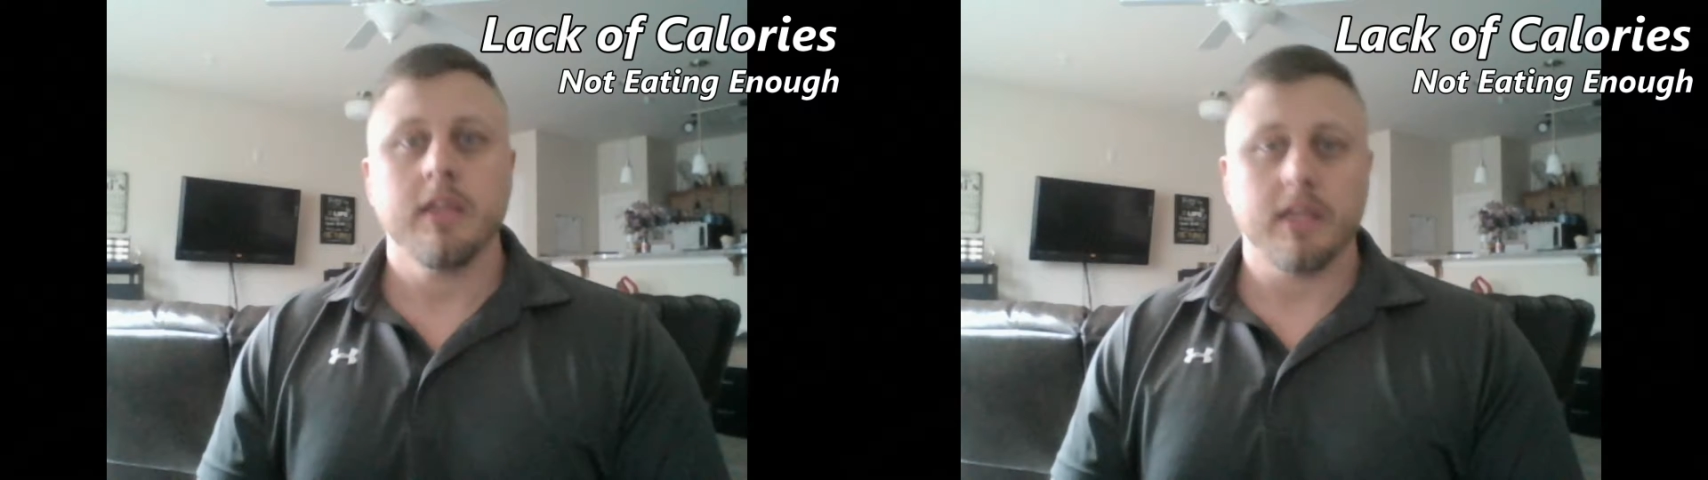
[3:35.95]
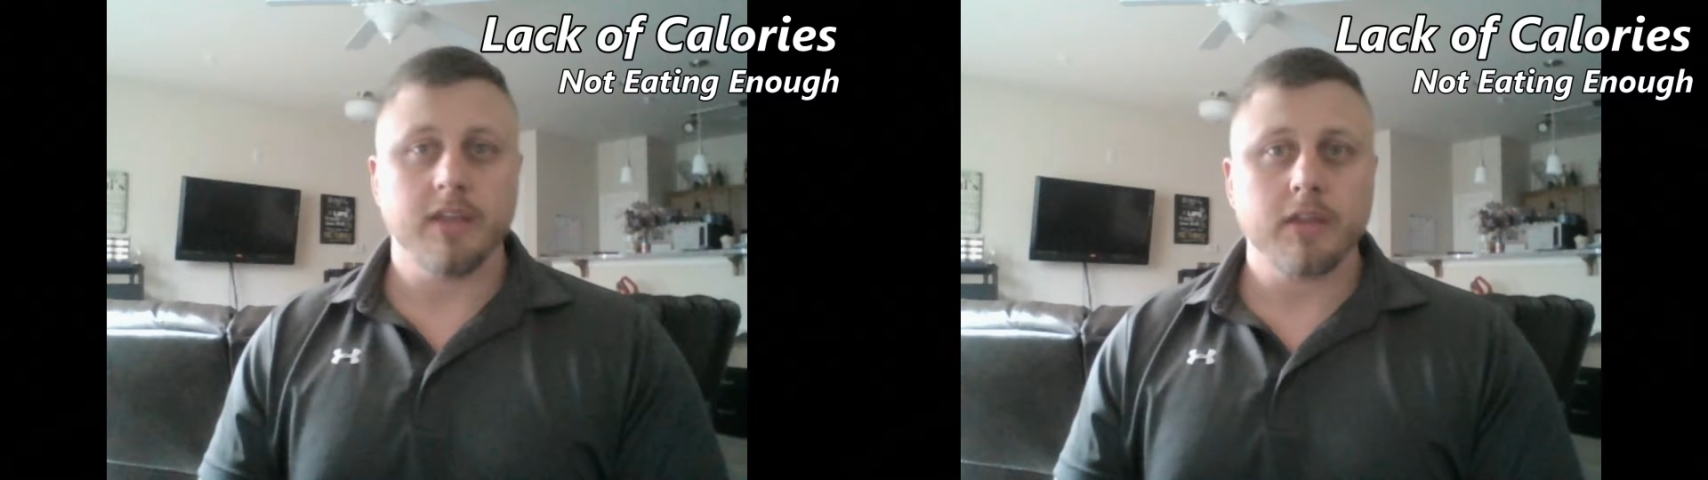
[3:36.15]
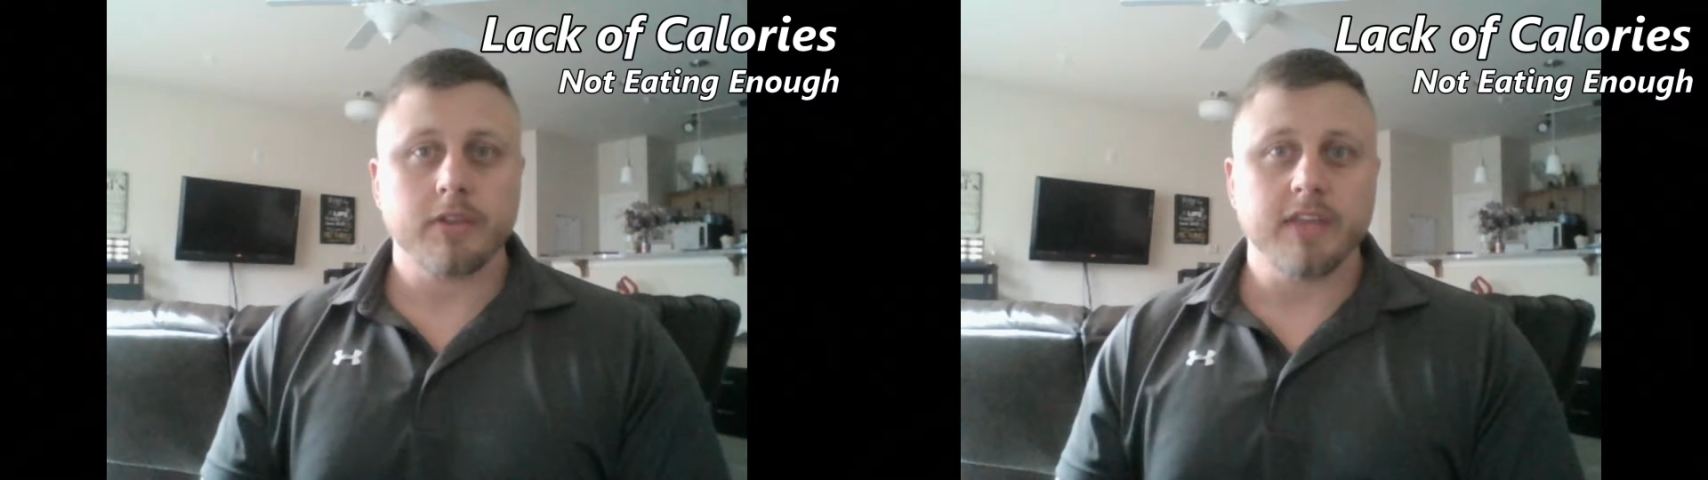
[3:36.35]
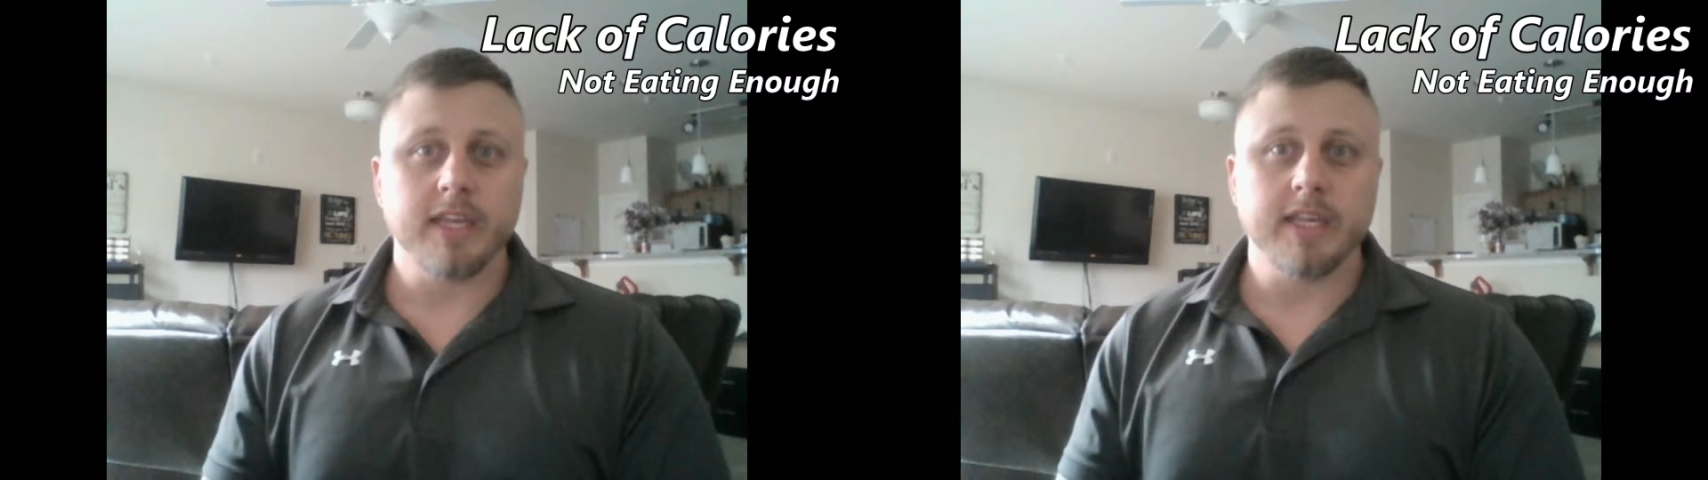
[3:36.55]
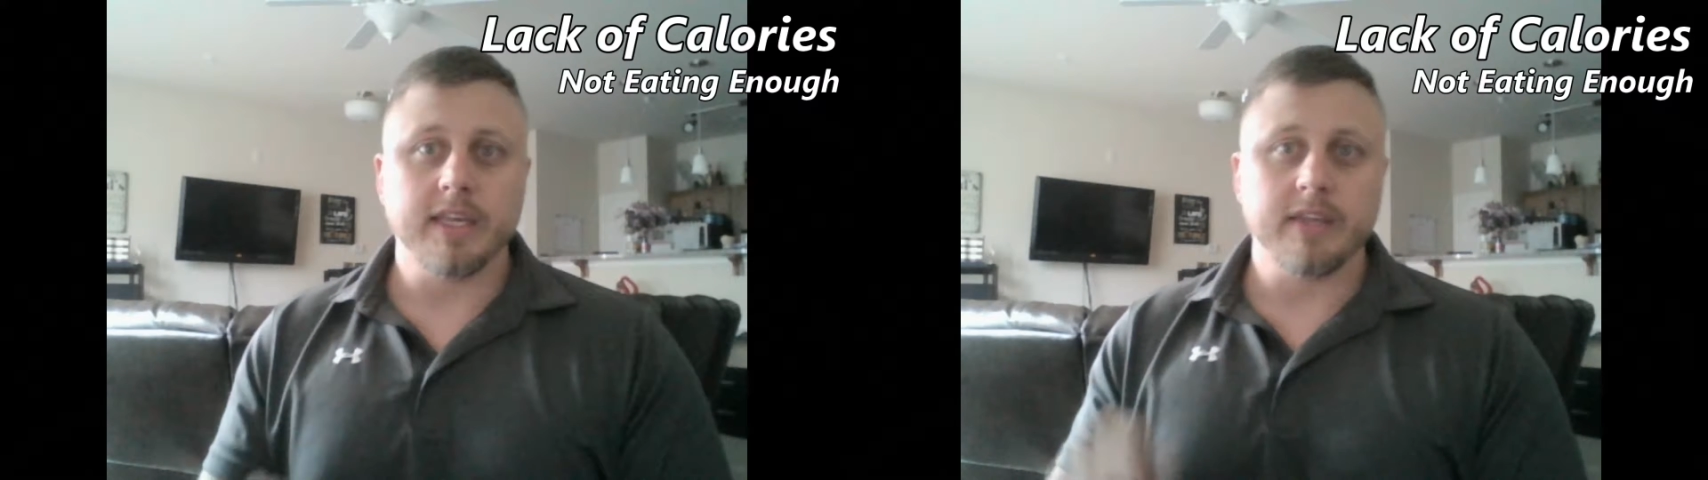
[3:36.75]
Another
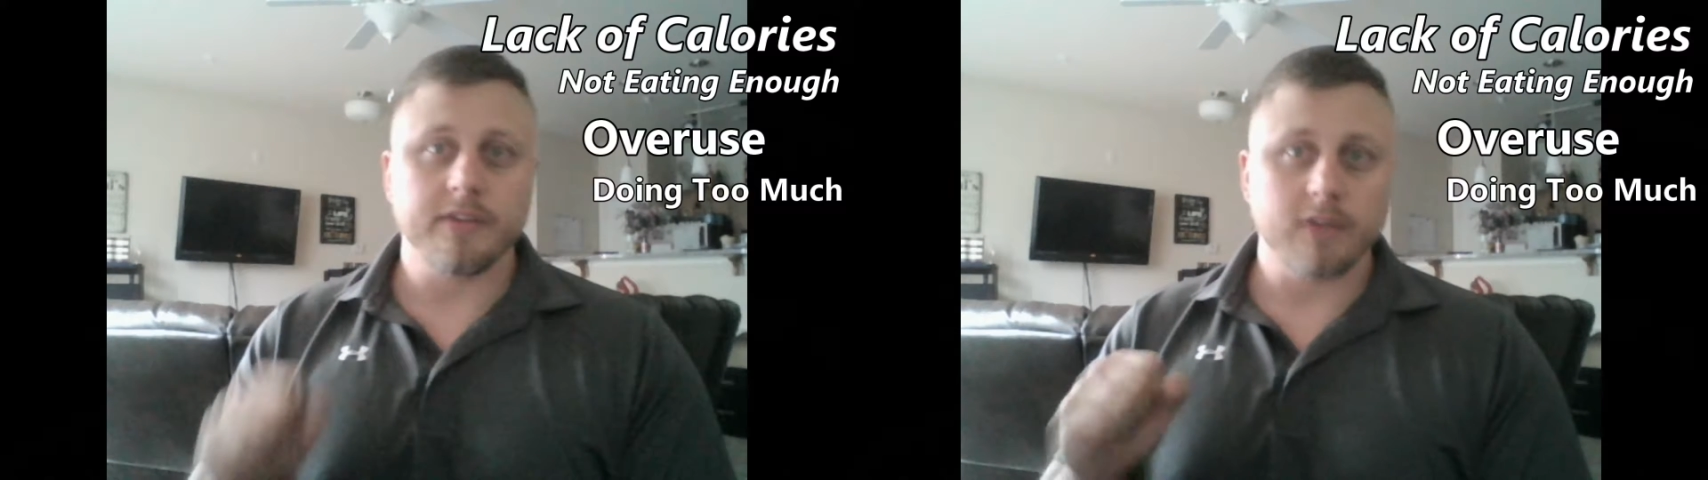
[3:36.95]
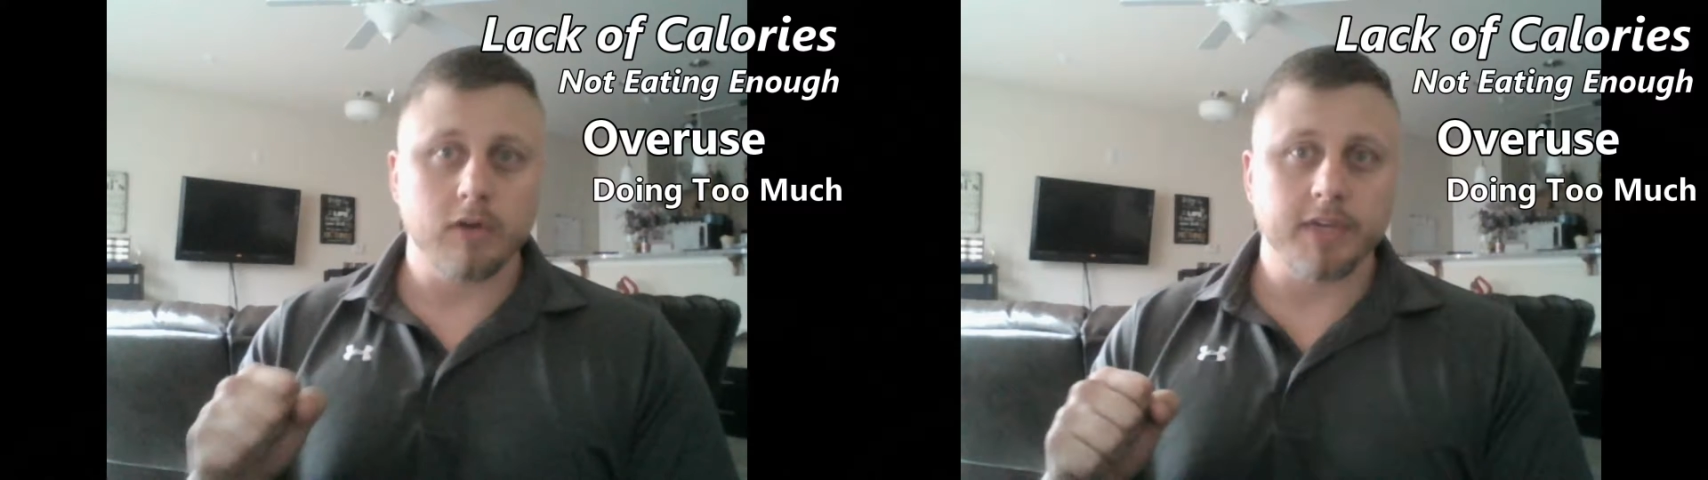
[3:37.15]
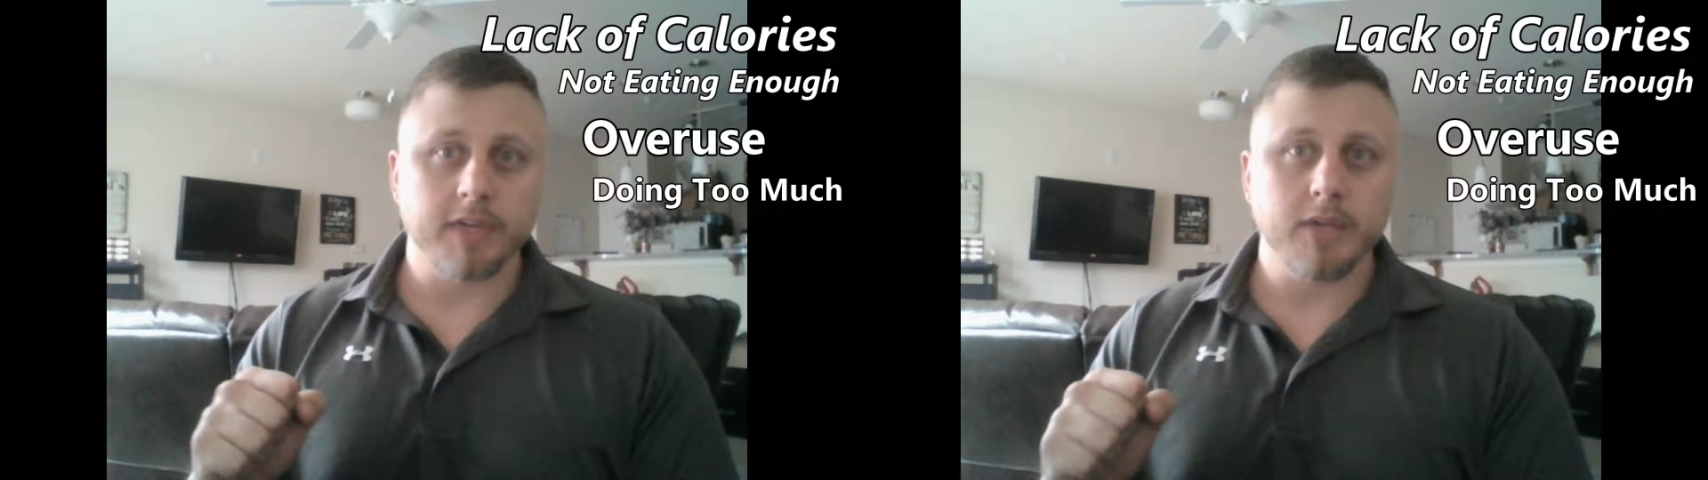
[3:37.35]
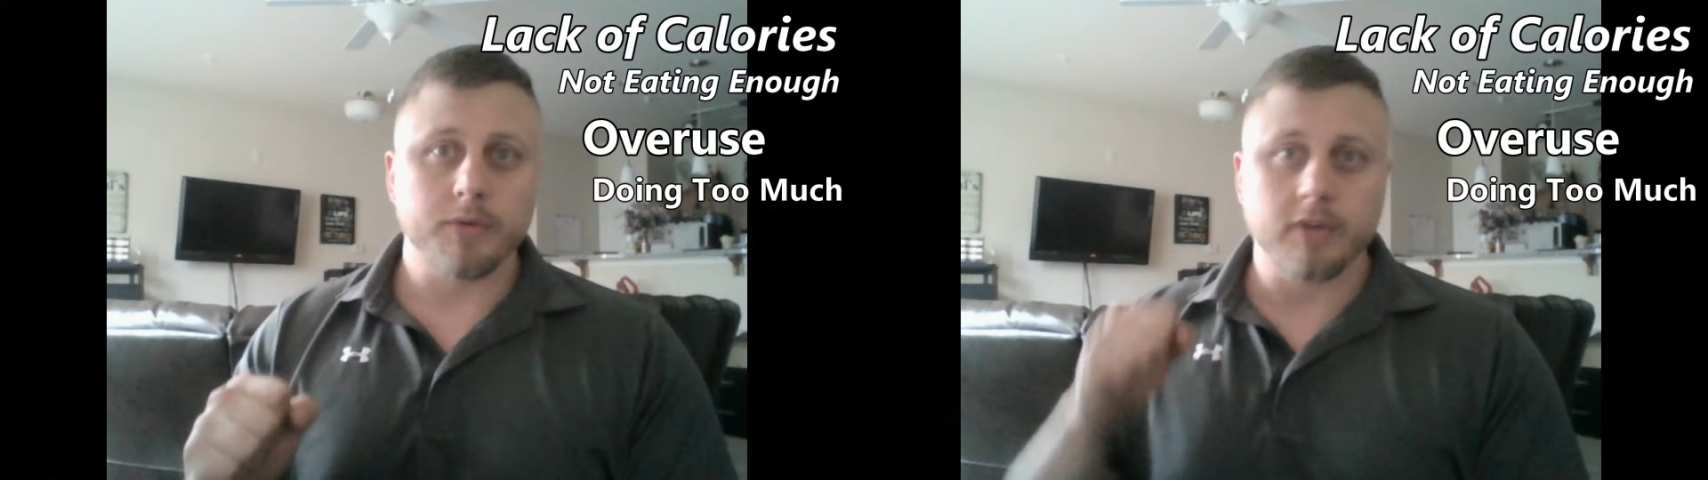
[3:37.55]
thing is overuse.